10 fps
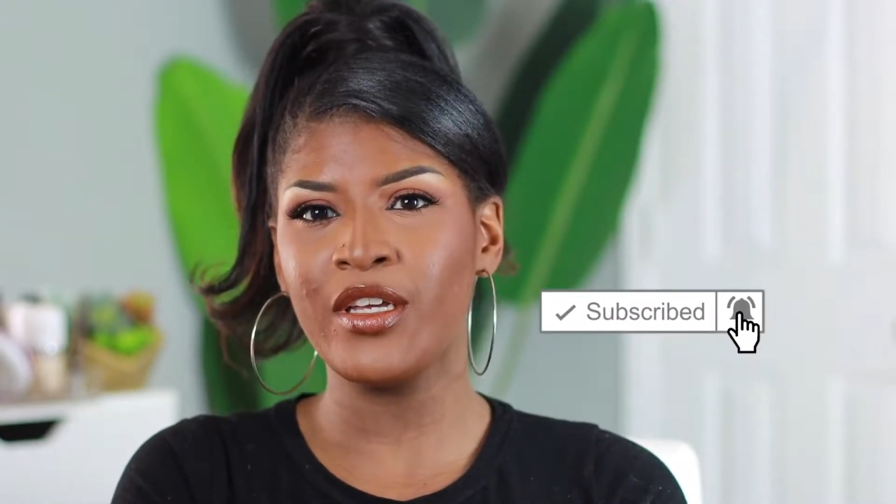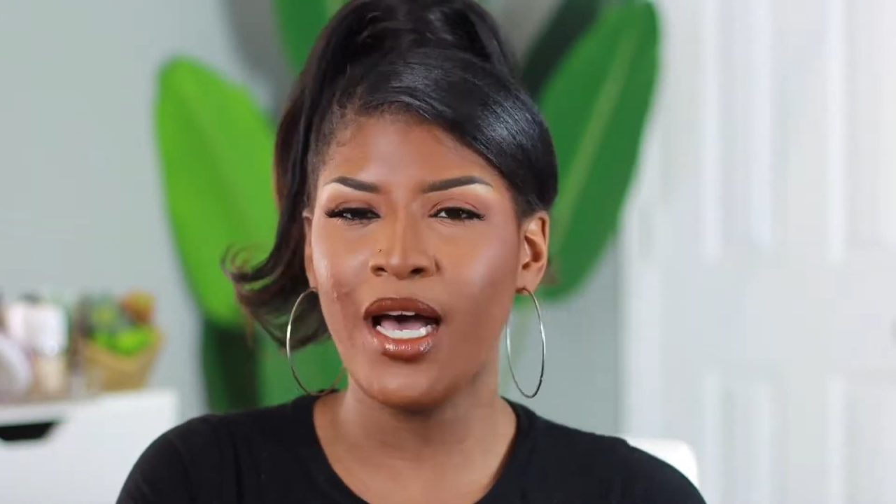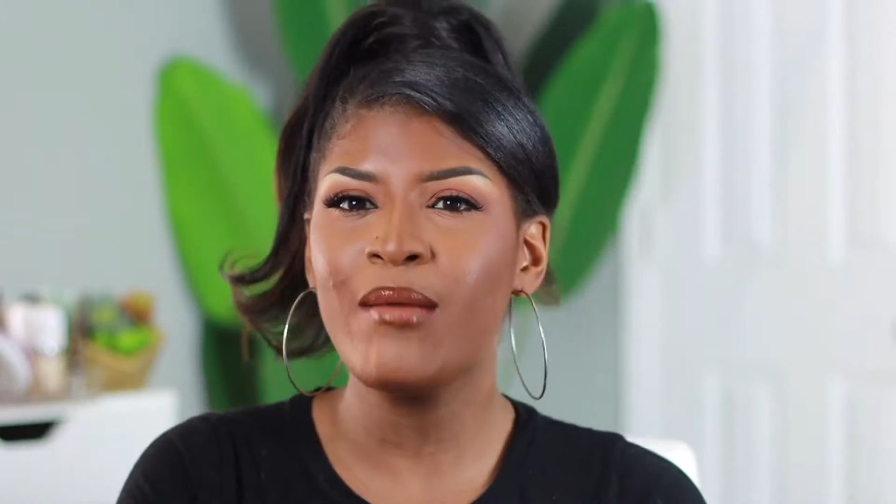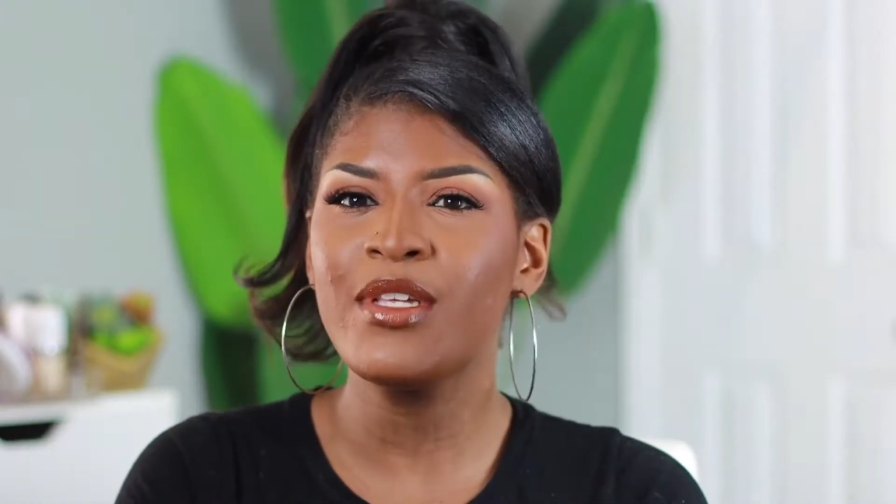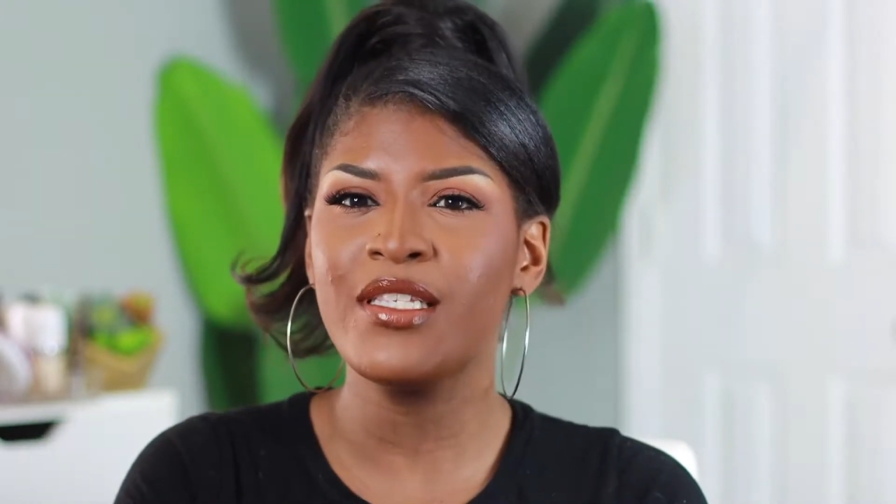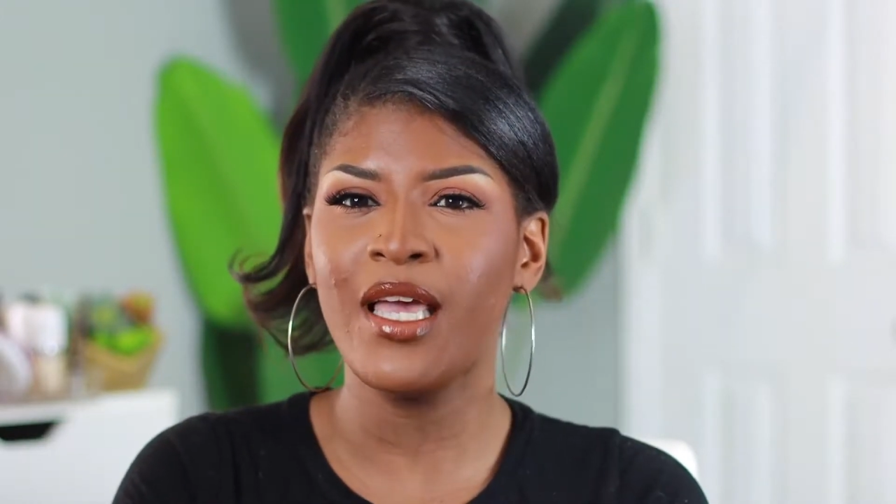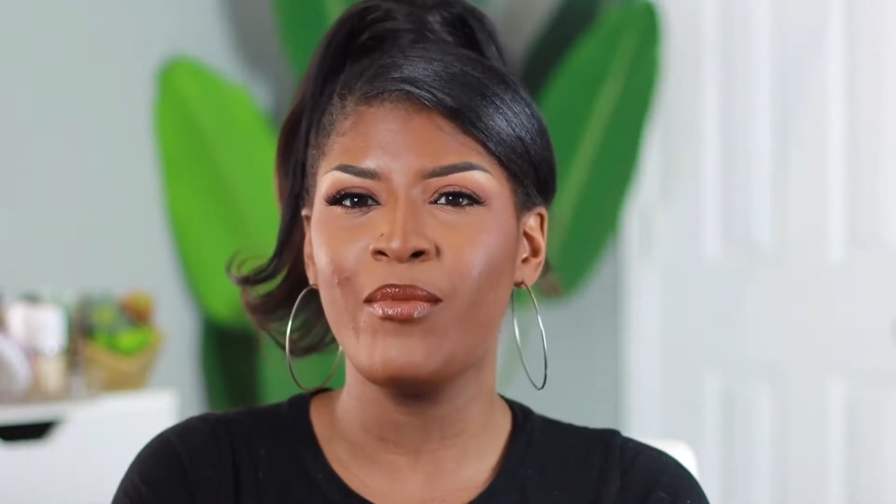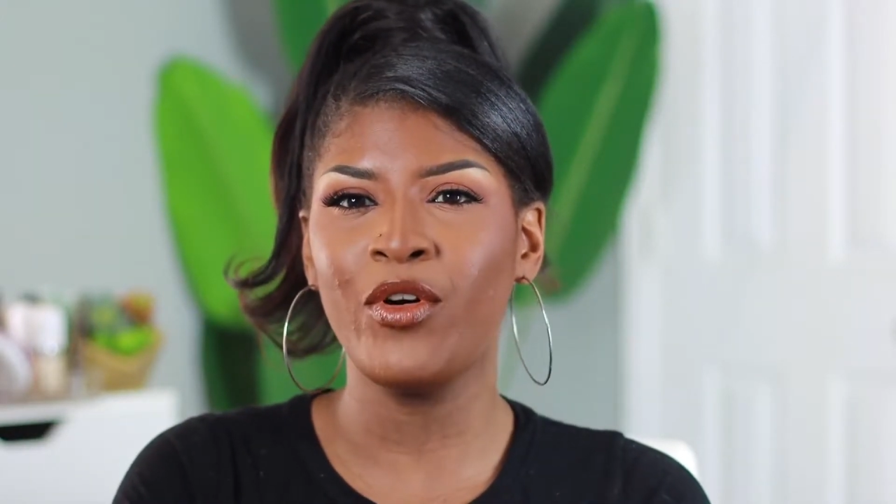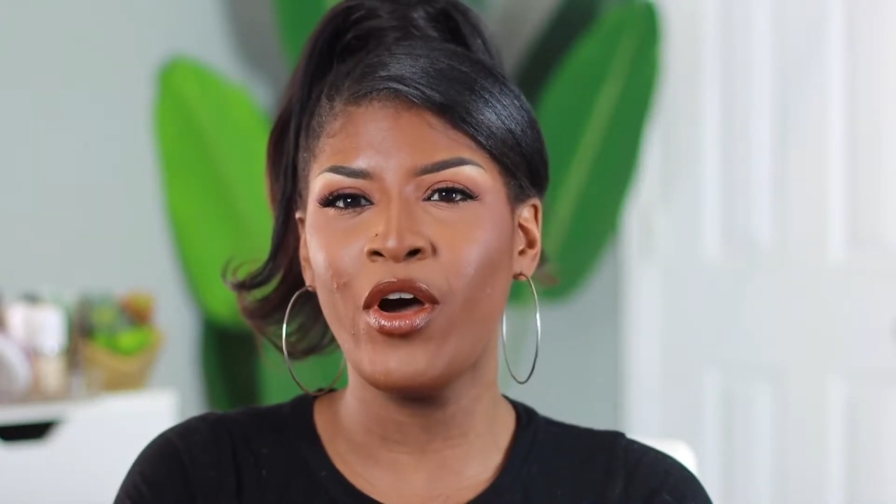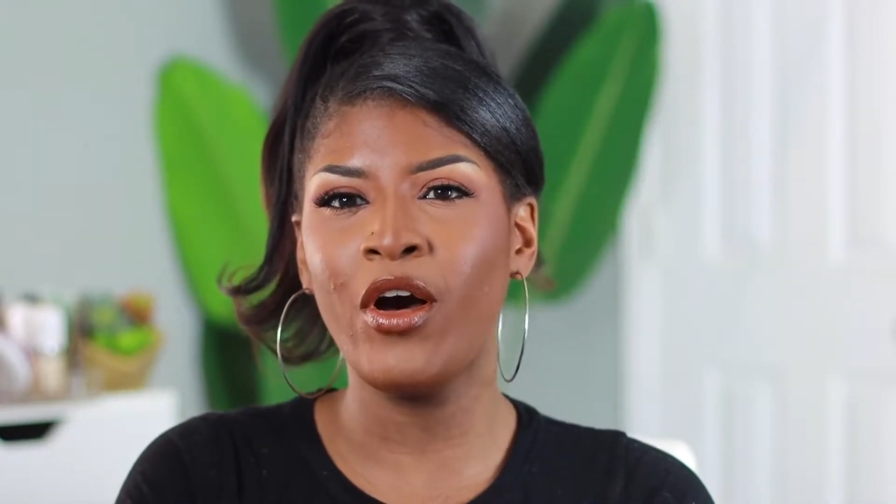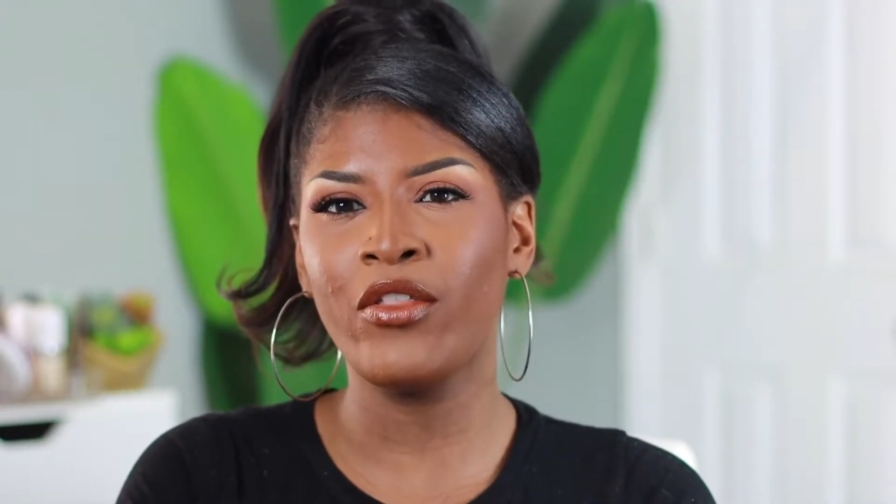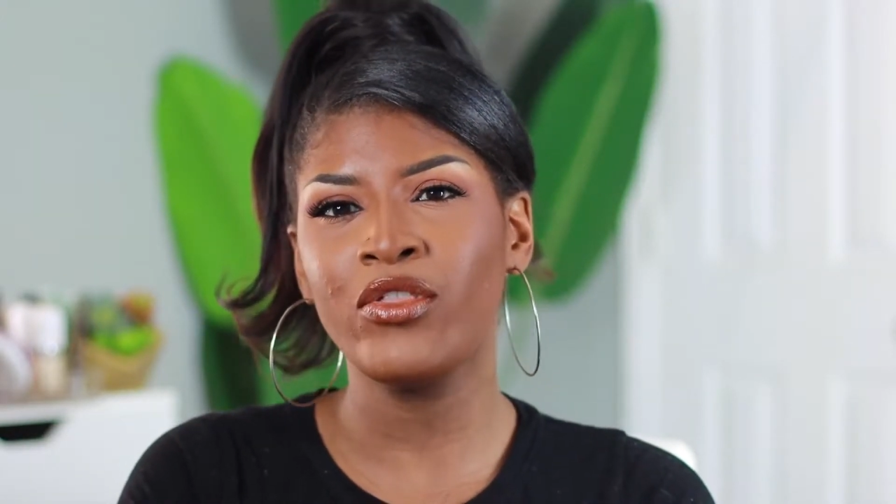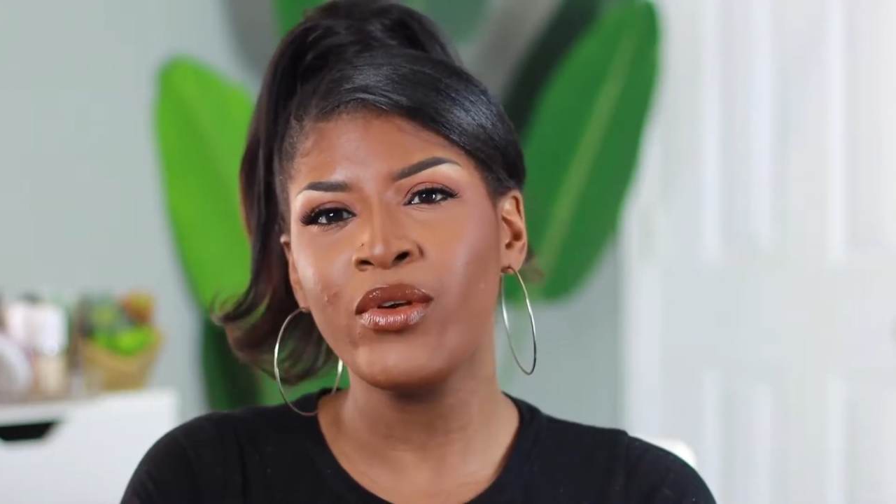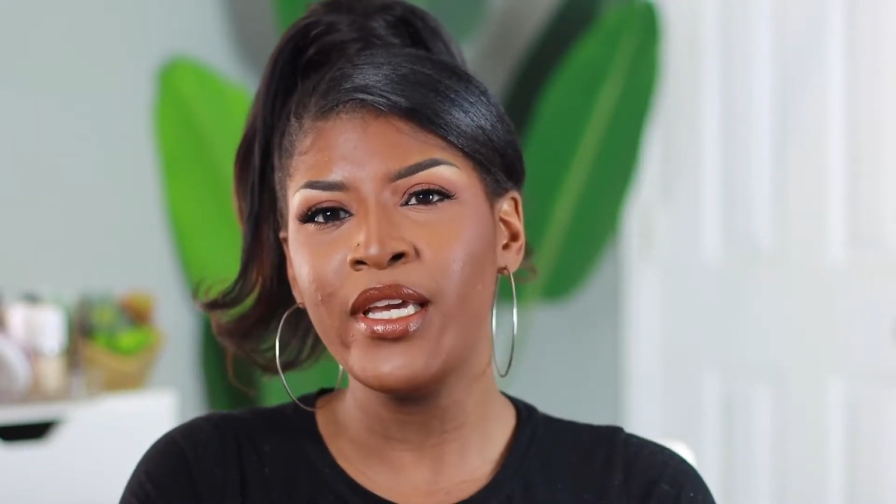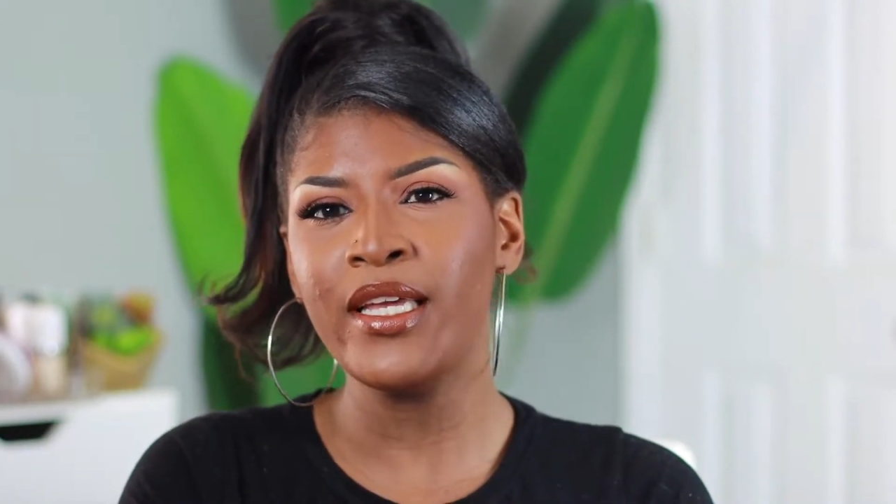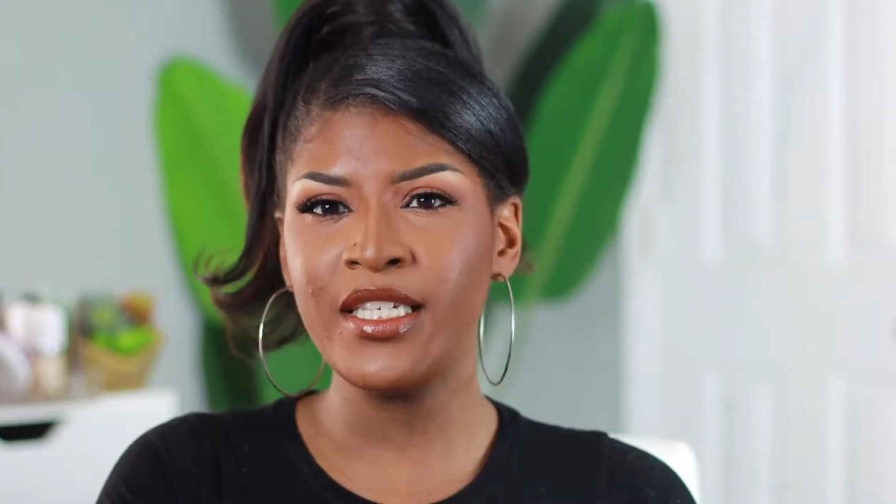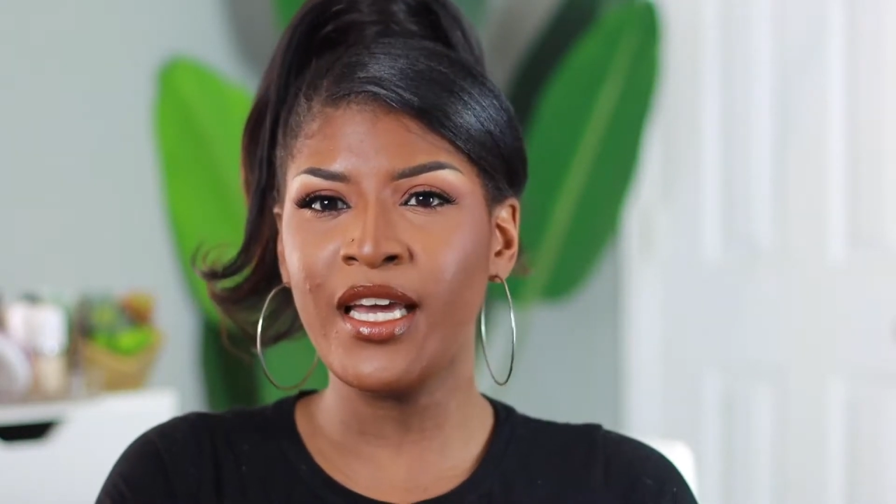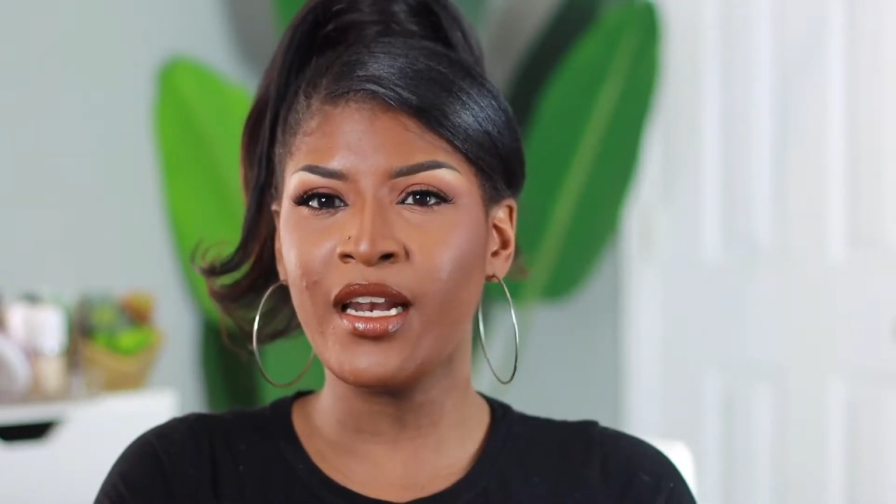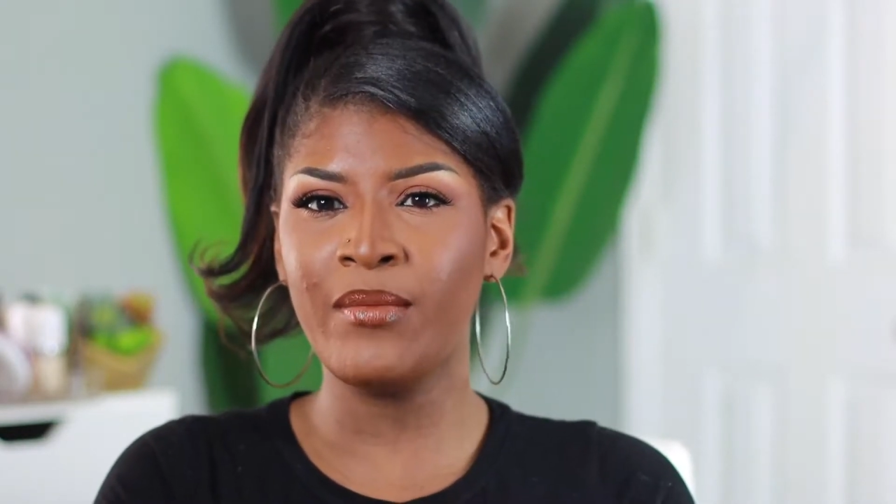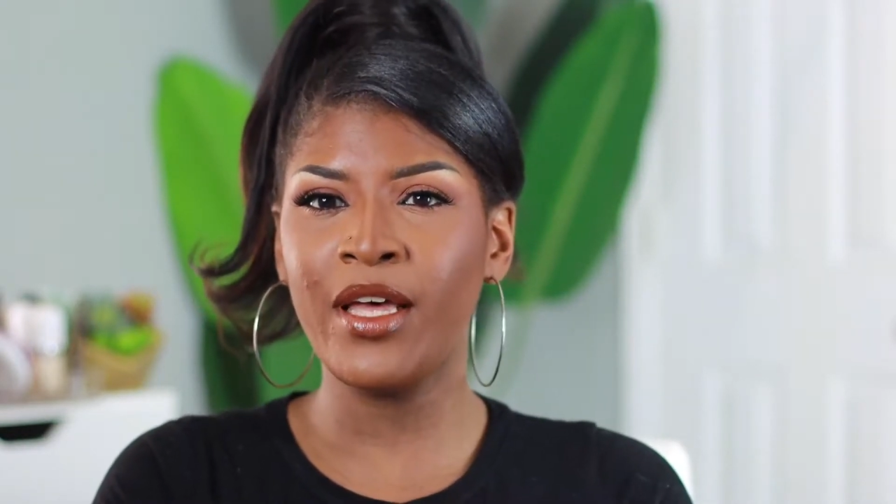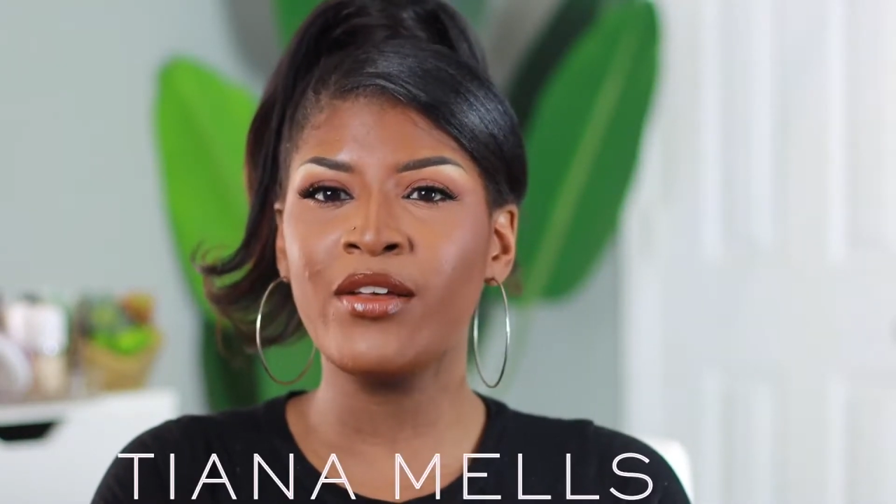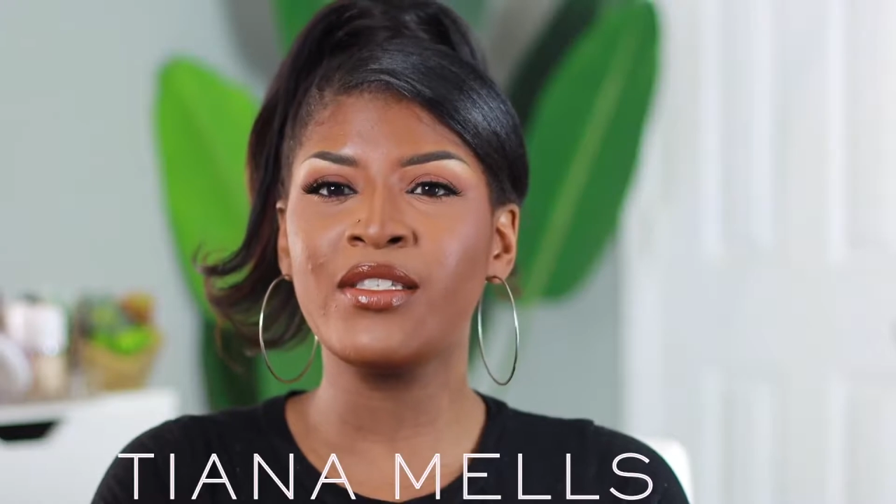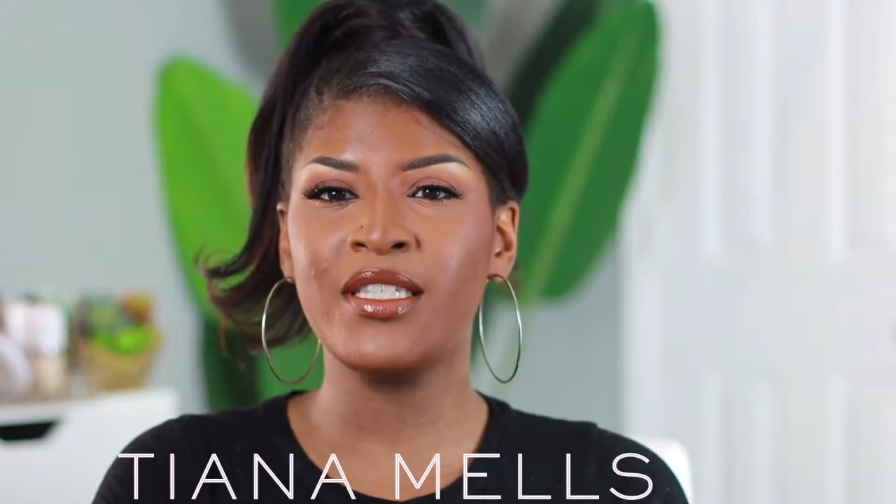I'm the same on all three, Tiana Mells,